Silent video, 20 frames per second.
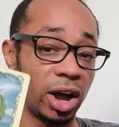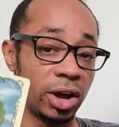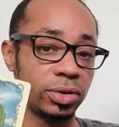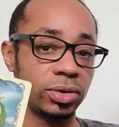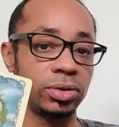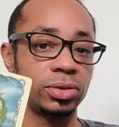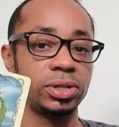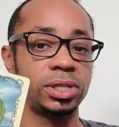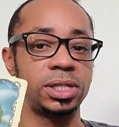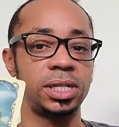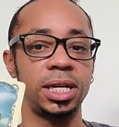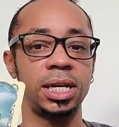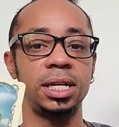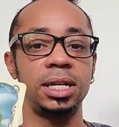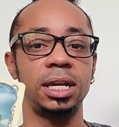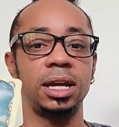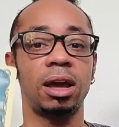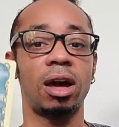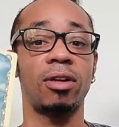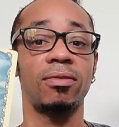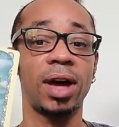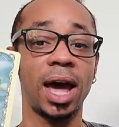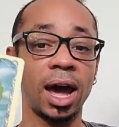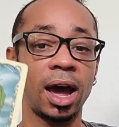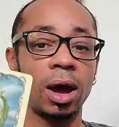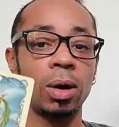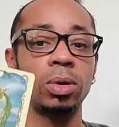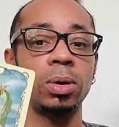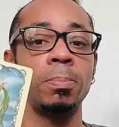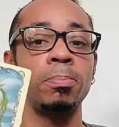understanding of
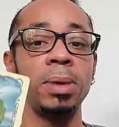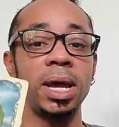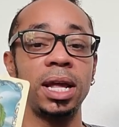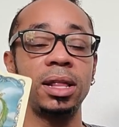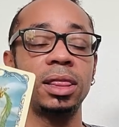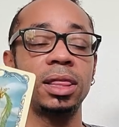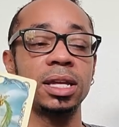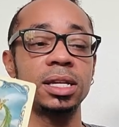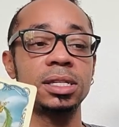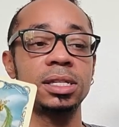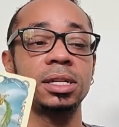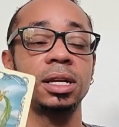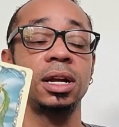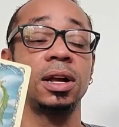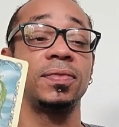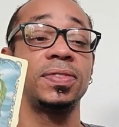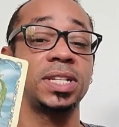how to make this